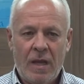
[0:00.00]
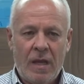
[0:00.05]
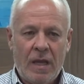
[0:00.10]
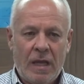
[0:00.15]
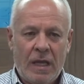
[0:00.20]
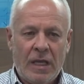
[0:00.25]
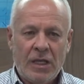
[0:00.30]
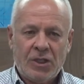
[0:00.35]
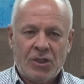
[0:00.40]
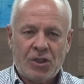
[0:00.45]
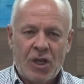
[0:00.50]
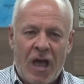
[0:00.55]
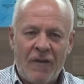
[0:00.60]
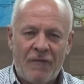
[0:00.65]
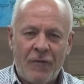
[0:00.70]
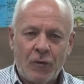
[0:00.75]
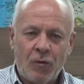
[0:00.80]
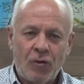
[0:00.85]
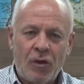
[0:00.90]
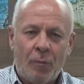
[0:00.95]
He
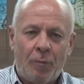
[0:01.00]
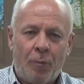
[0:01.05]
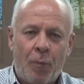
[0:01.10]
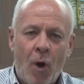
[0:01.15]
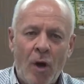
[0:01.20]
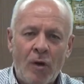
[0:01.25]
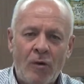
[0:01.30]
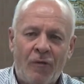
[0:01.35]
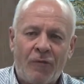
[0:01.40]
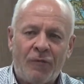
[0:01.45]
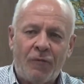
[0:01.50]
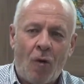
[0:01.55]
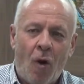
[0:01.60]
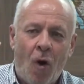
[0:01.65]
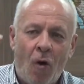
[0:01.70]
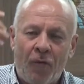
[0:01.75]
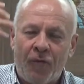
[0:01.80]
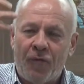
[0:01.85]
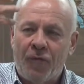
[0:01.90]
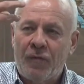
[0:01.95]
suffered to the point of,
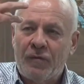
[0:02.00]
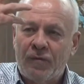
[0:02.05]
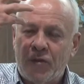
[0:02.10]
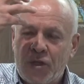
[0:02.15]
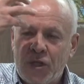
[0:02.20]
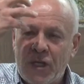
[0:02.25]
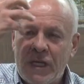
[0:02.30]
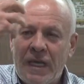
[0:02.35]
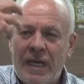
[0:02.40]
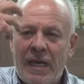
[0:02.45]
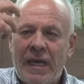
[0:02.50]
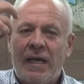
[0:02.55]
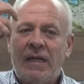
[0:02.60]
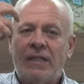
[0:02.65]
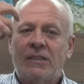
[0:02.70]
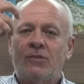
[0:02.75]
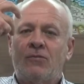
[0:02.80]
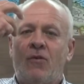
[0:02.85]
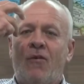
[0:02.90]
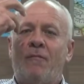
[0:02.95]
of
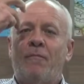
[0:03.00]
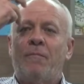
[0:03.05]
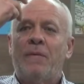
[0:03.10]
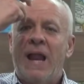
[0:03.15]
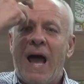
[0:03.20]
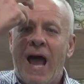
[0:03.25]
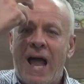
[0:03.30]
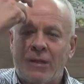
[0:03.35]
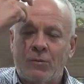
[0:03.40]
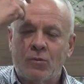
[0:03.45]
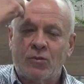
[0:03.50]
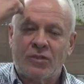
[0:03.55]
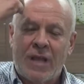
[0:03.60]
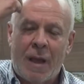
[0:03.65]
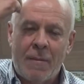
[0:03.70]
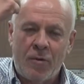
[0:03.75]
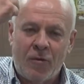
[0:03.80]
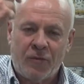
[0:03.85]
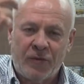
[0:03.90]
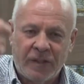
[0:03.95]
tears of blood was
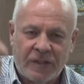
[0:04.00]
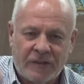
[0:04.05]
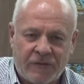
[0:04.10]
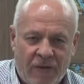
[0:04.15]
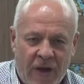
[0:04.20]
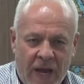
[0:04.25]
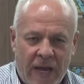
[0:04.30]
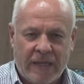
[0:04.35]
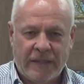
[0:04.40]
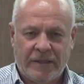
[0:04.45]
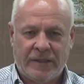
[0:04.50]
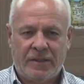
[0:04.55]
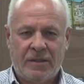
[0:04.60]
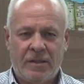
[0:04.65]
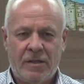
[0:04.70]
coming off his face